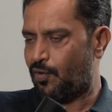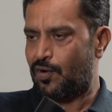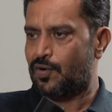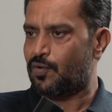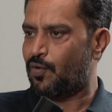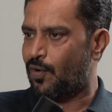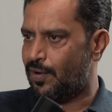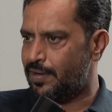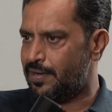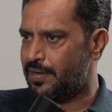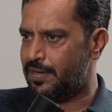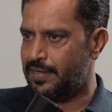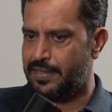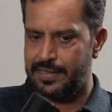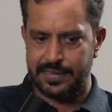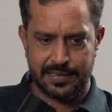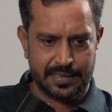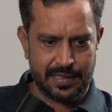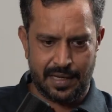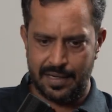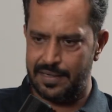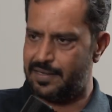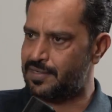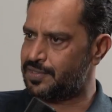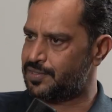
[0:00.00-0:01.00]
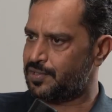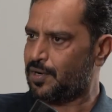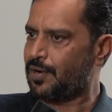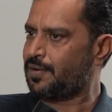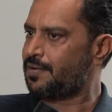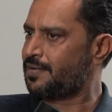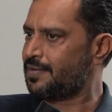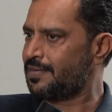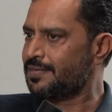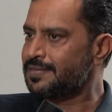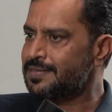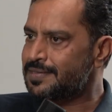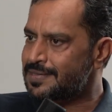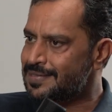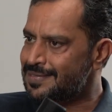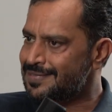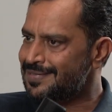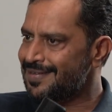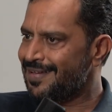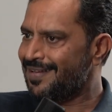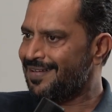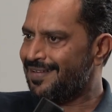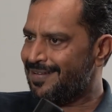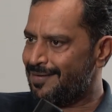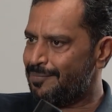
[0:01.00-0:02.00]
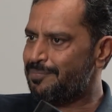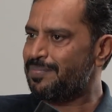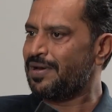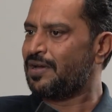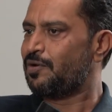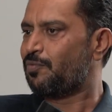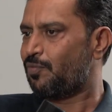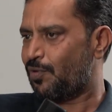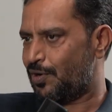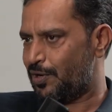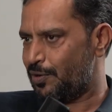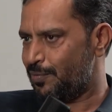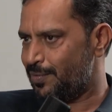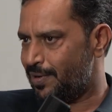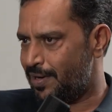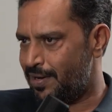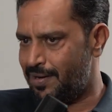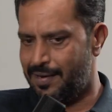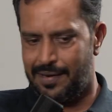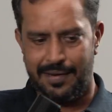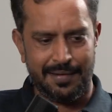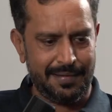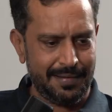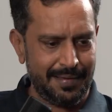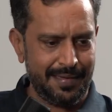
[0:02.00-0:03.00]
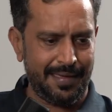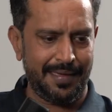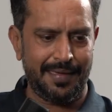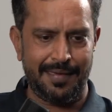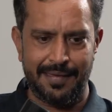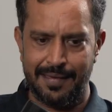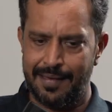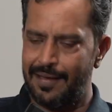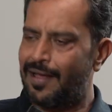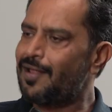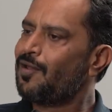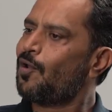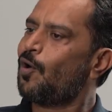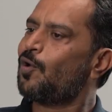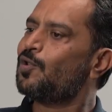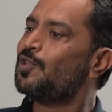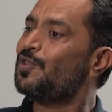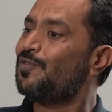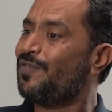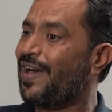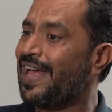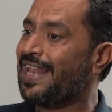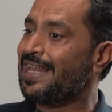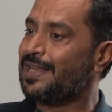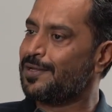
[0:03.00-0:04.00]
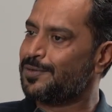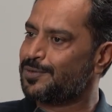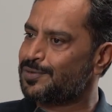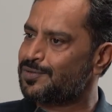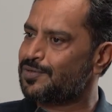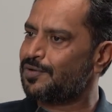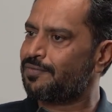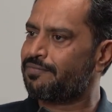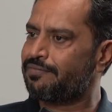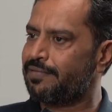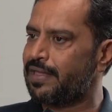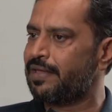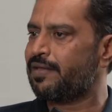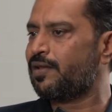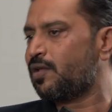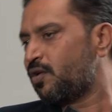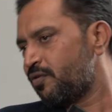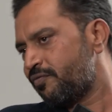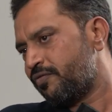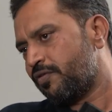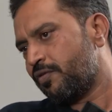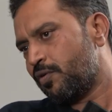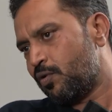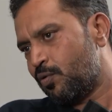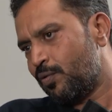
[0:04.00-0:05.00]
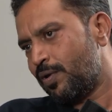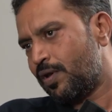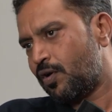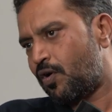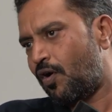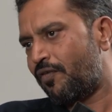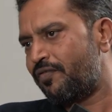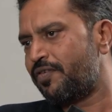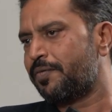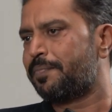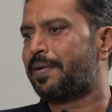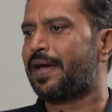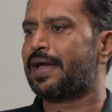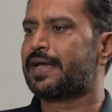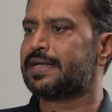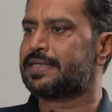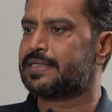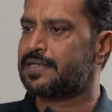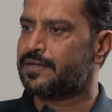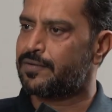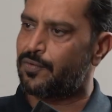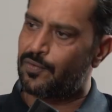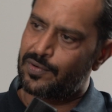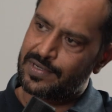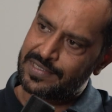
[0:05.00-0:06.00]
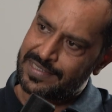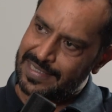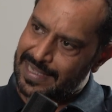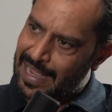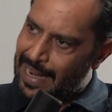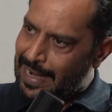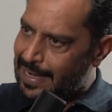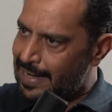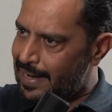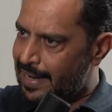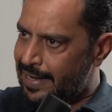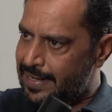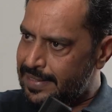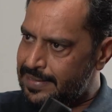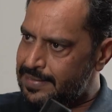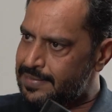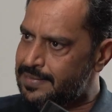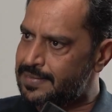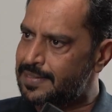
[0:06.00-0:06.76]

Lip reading: what quantities, ultra short runs, print what you need, and all the values of, if you're doing coffee packaging, what is the guidelines.